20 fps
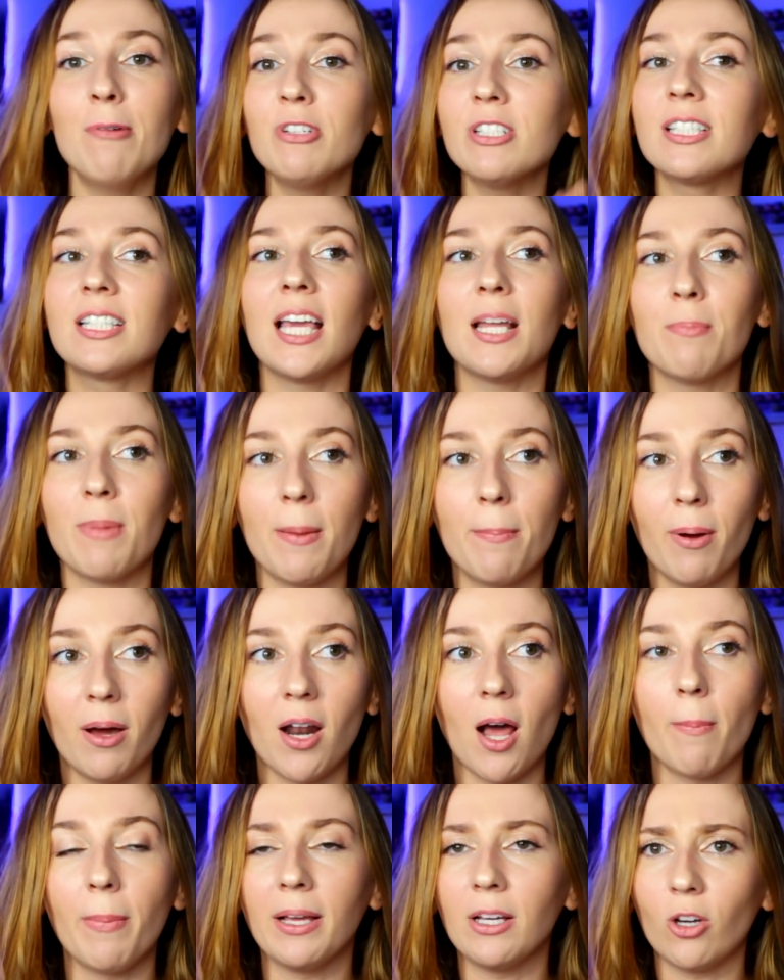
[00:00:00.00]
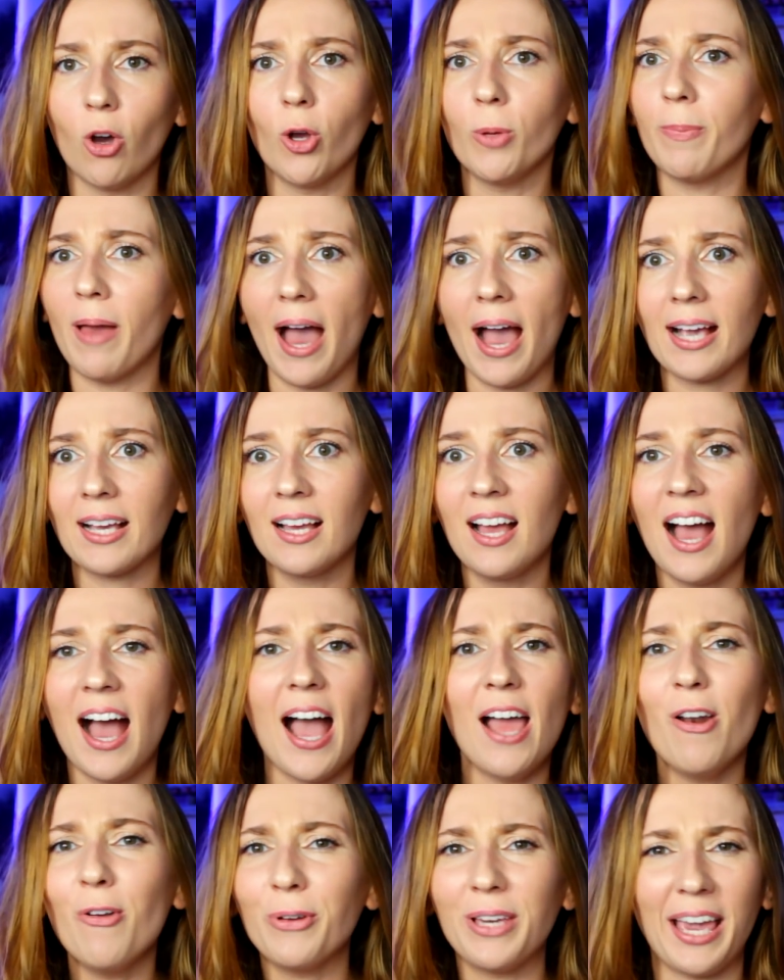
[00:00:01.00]
I'm just getting my butt up and going back.
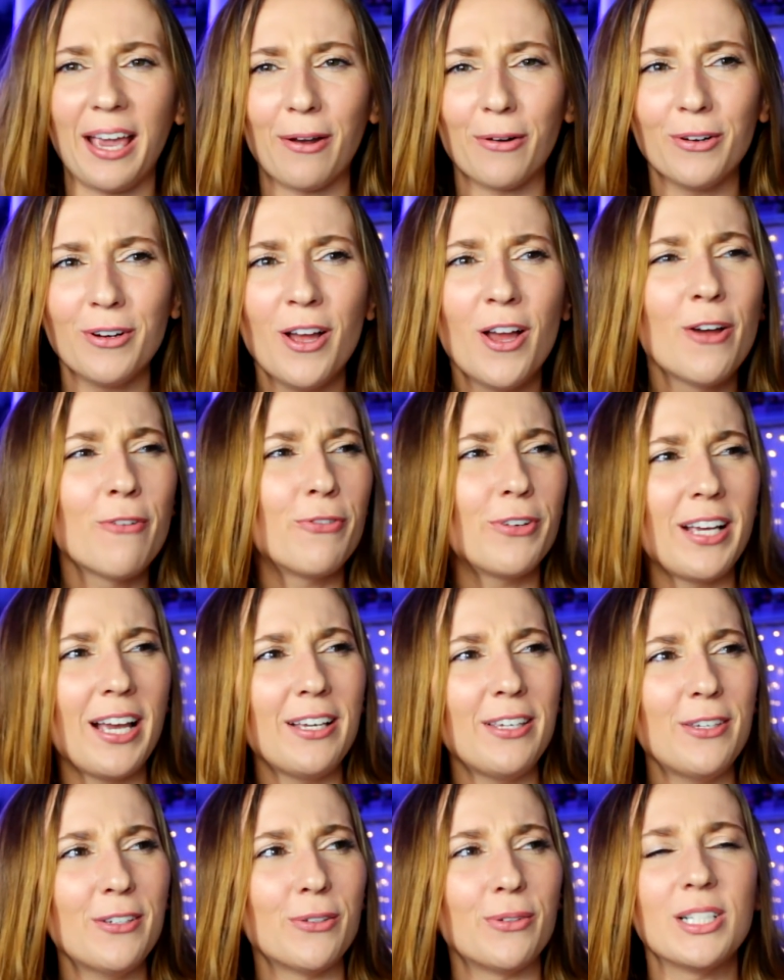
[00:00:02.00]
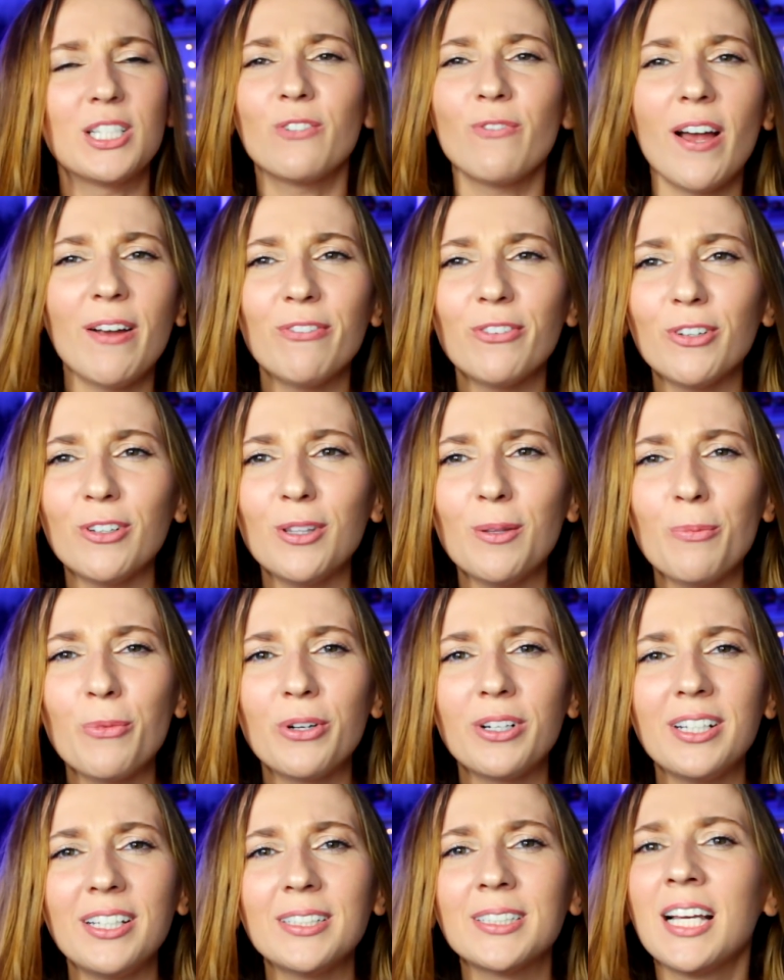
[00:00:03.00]
I don't care. Forget you. It's 5:30 in the
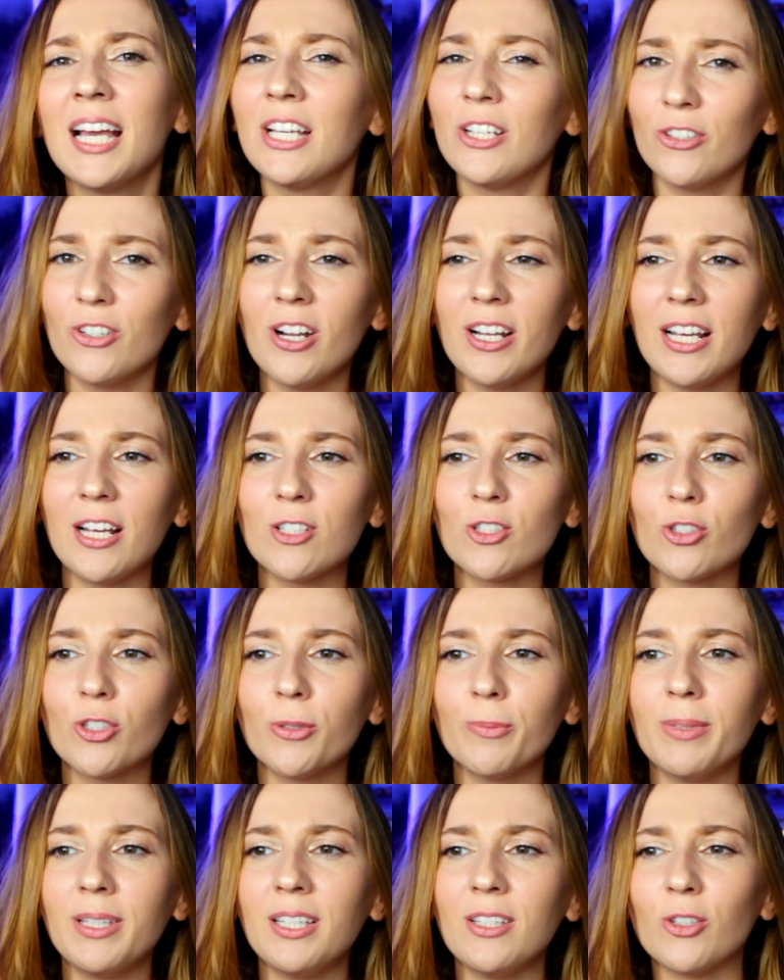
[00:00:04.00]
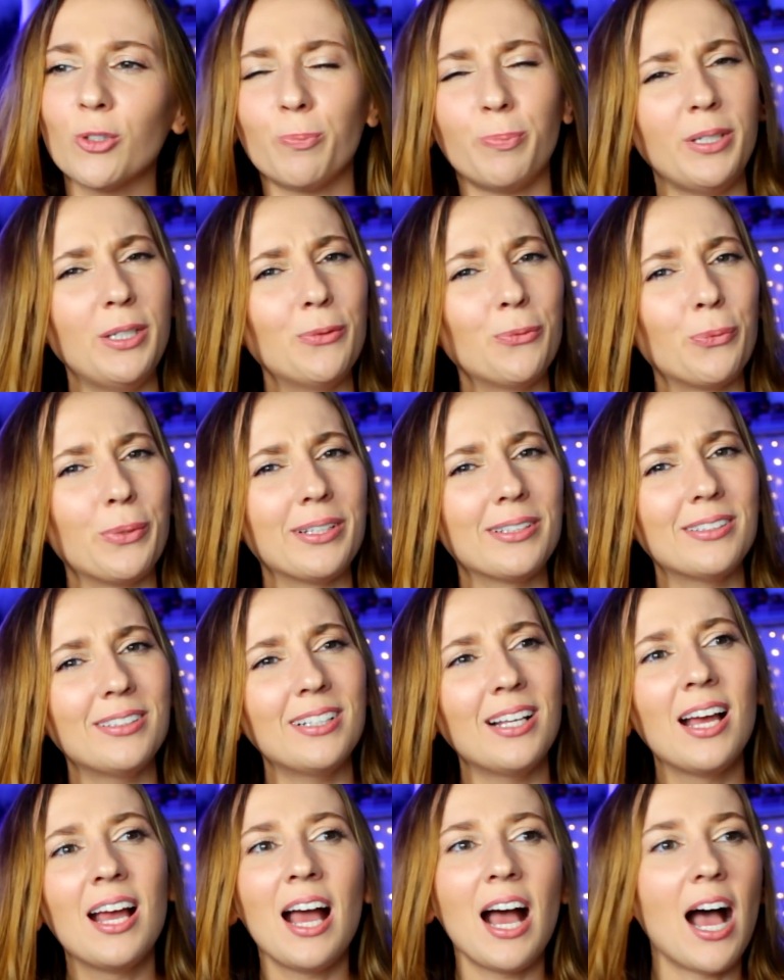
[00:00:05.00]
morning. You're not answering me. You're being
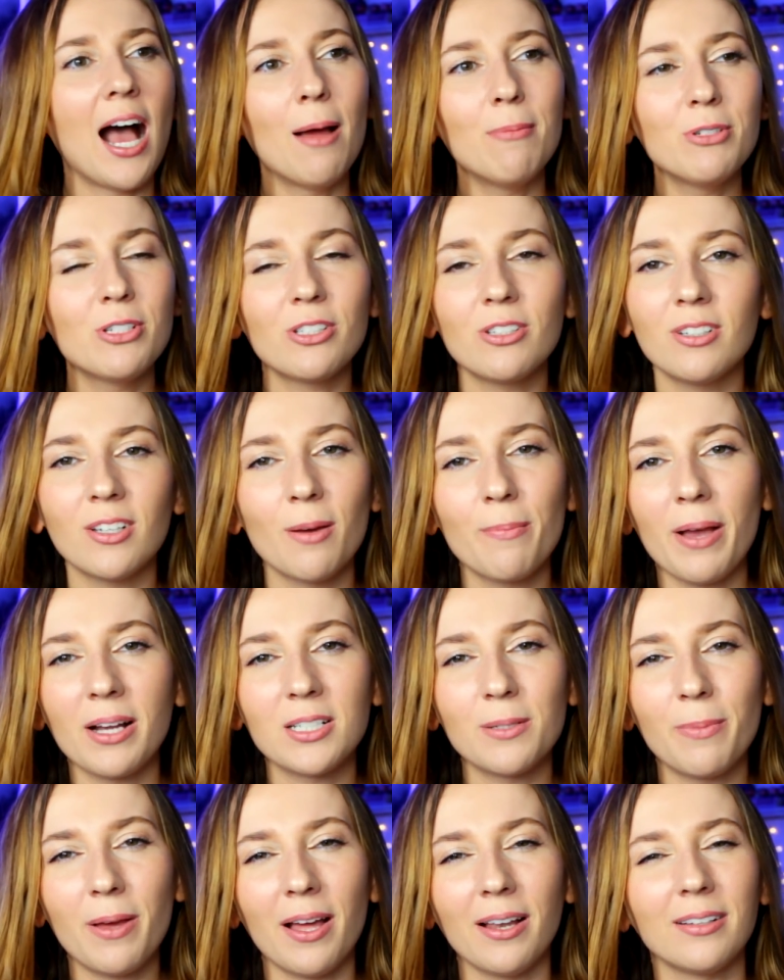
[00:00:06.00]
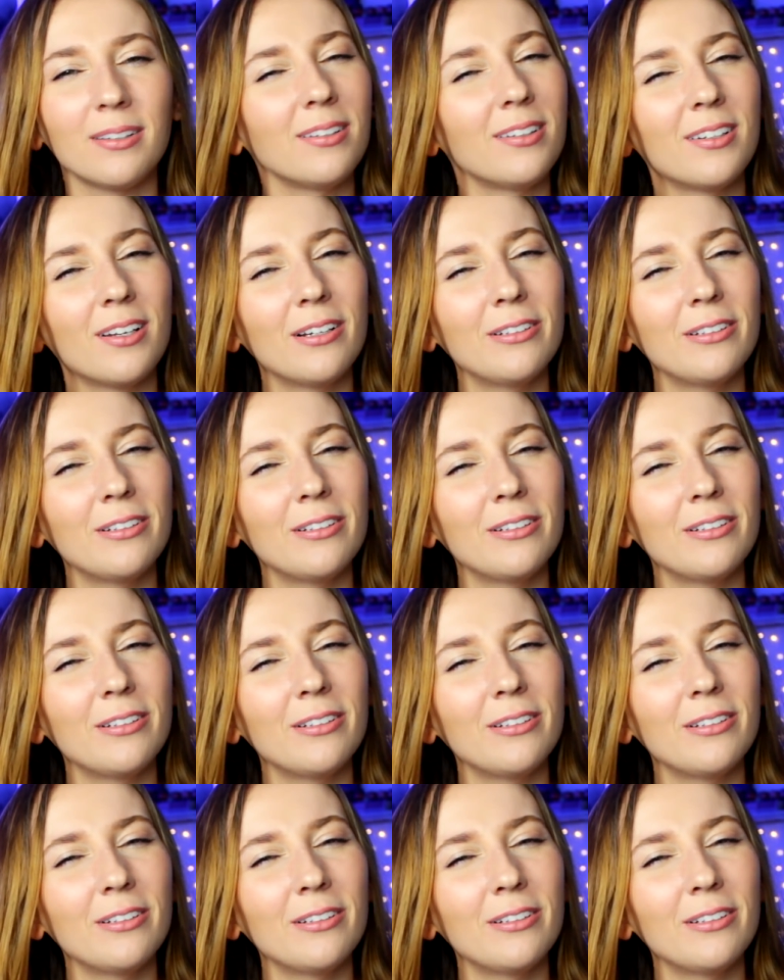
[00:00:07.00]
weird. I'm just going to come back to bed, you